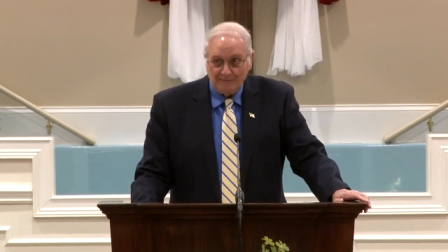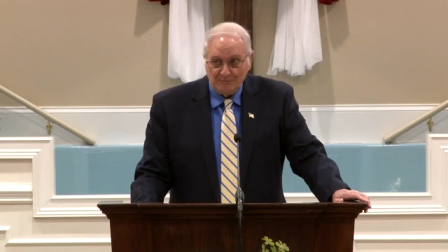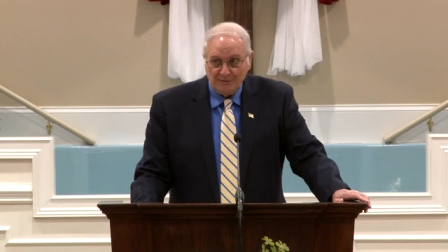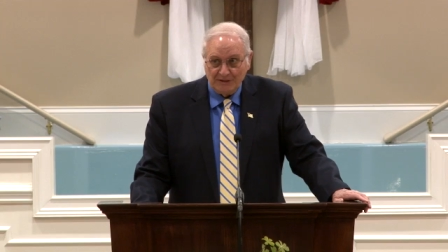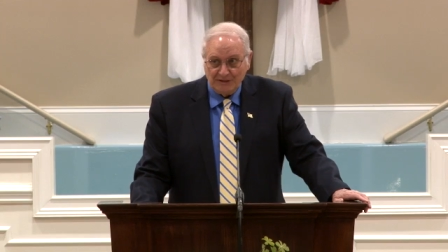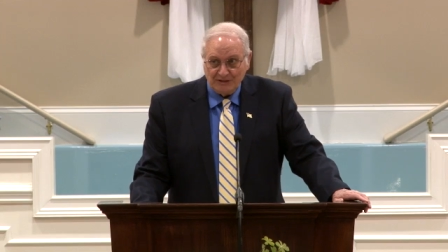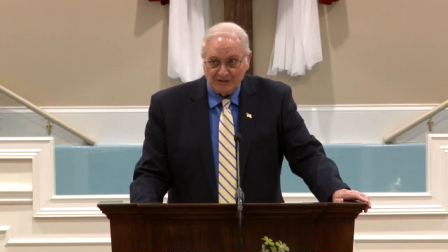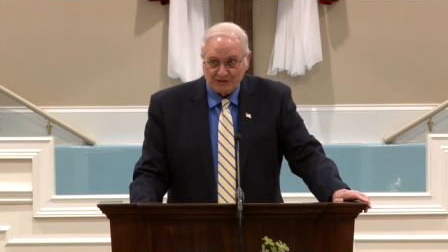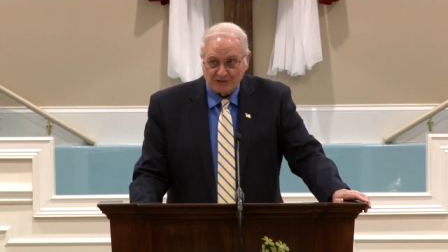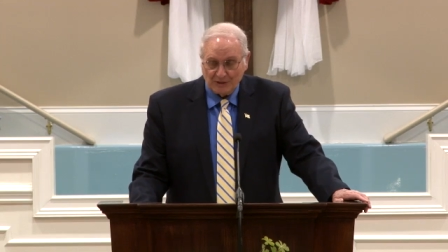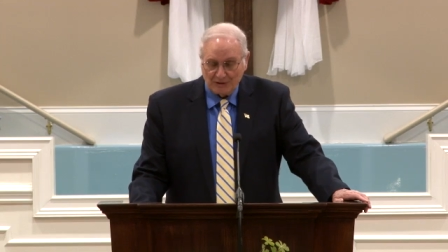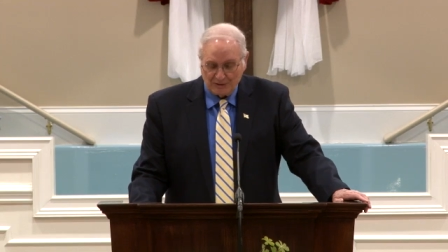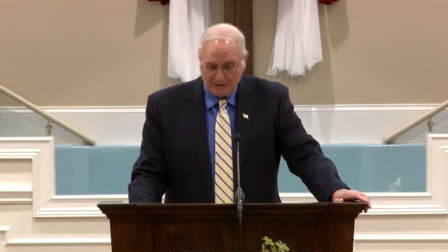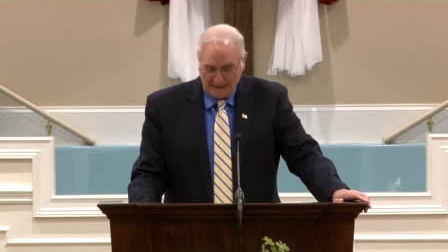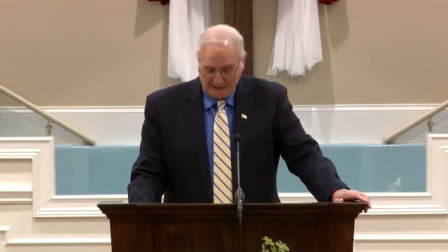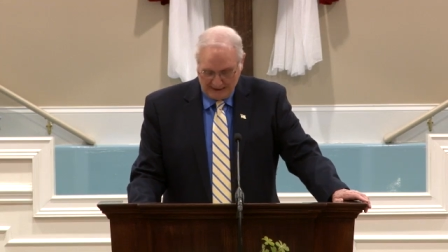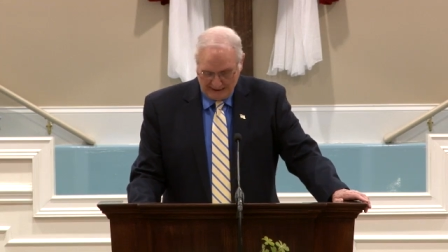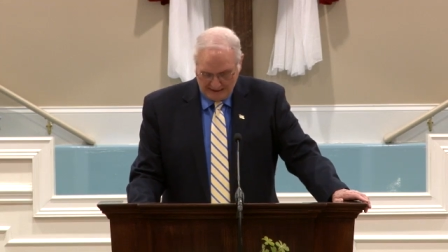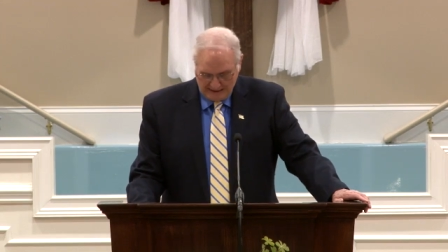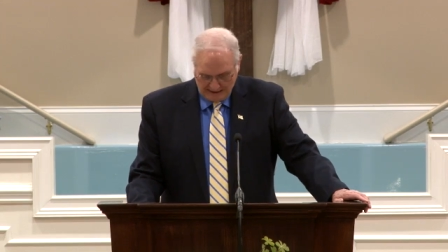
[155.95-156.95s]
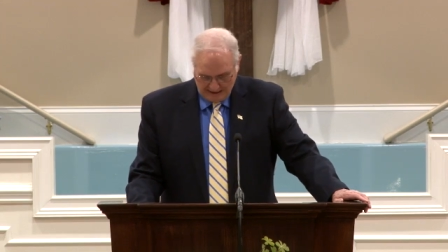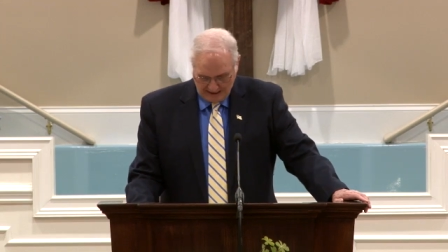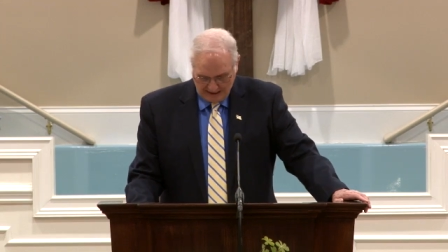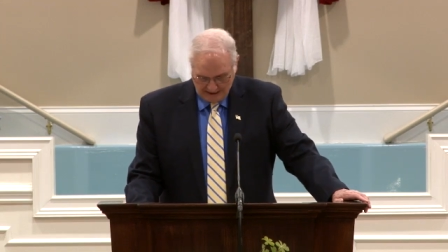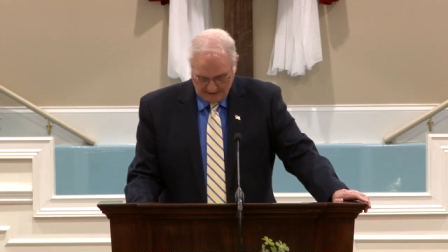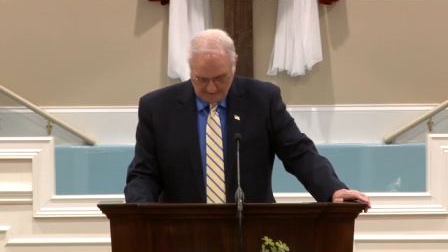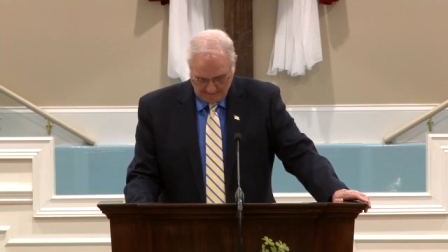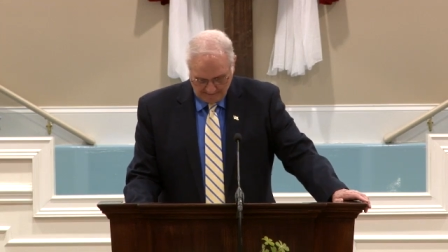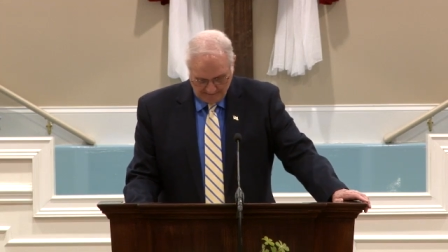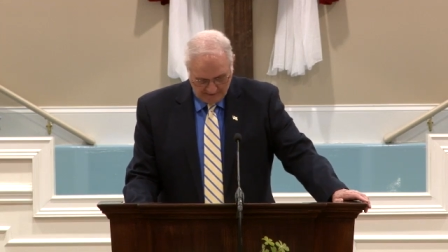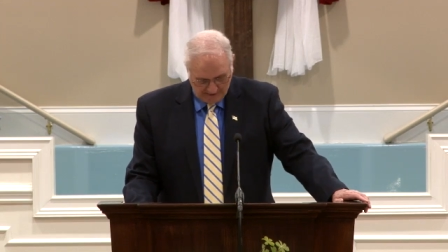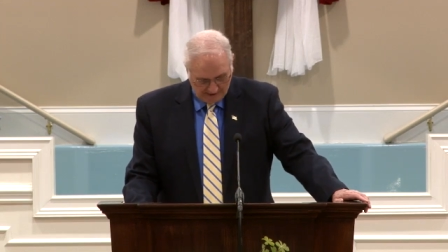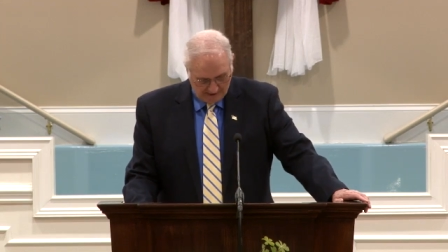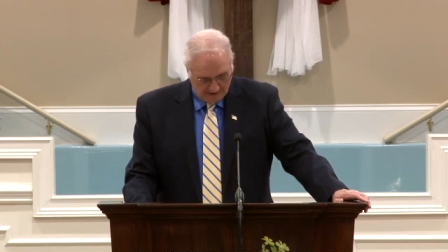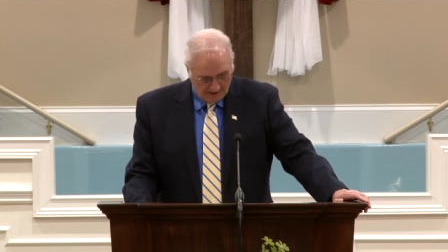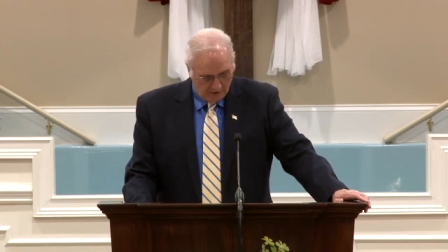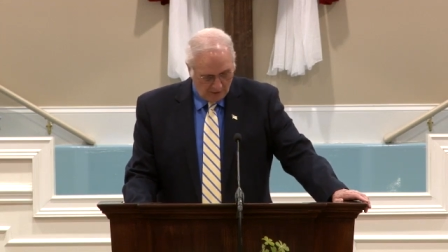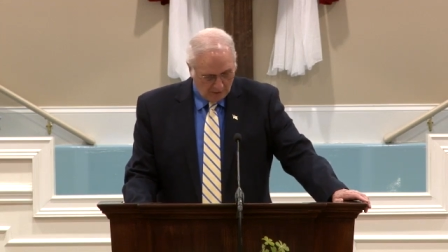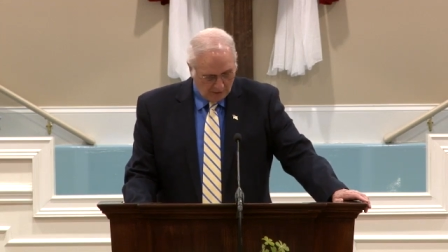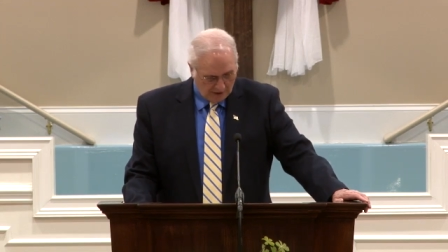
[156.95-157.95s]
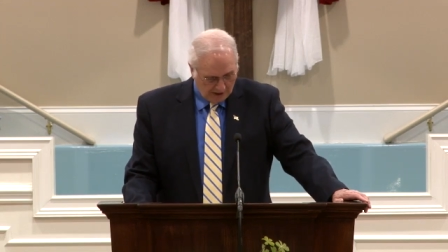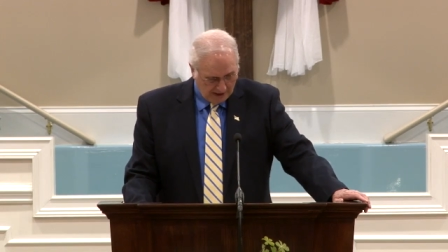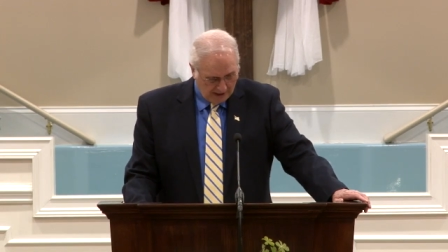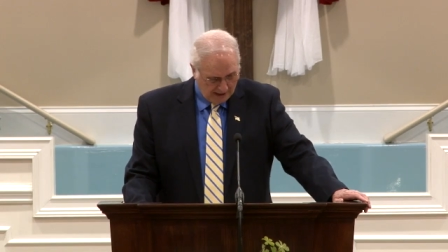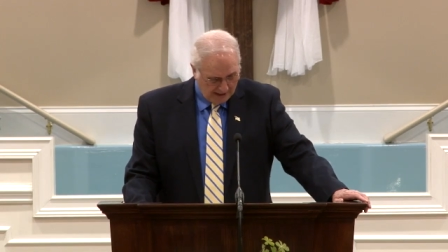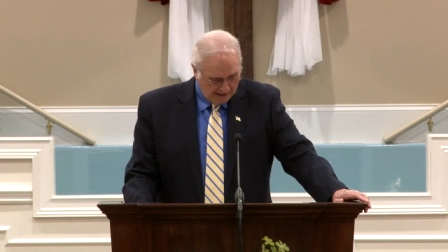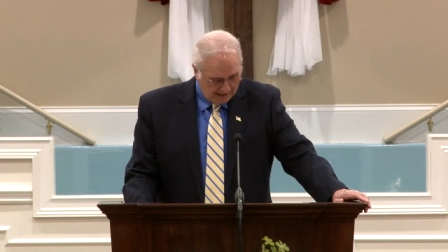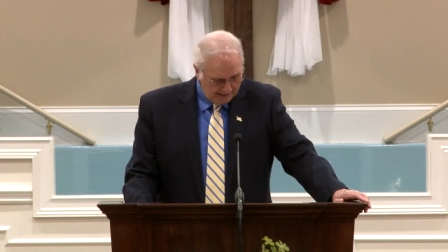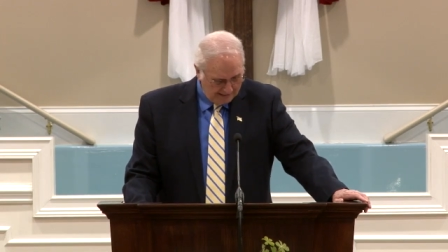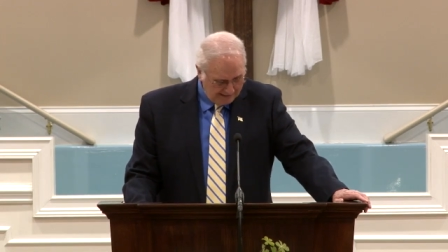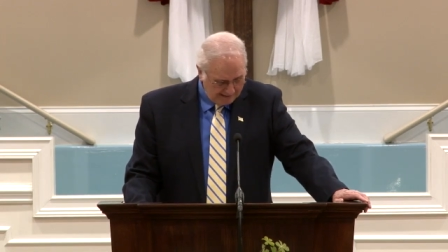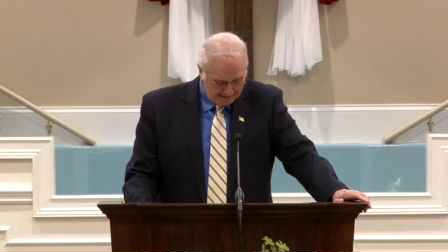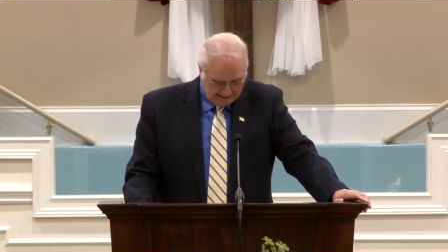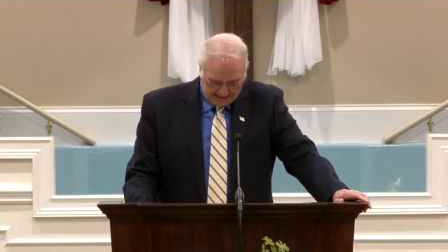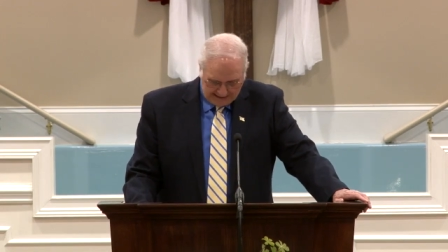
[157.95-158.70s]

but he certainly did him. Oh, God.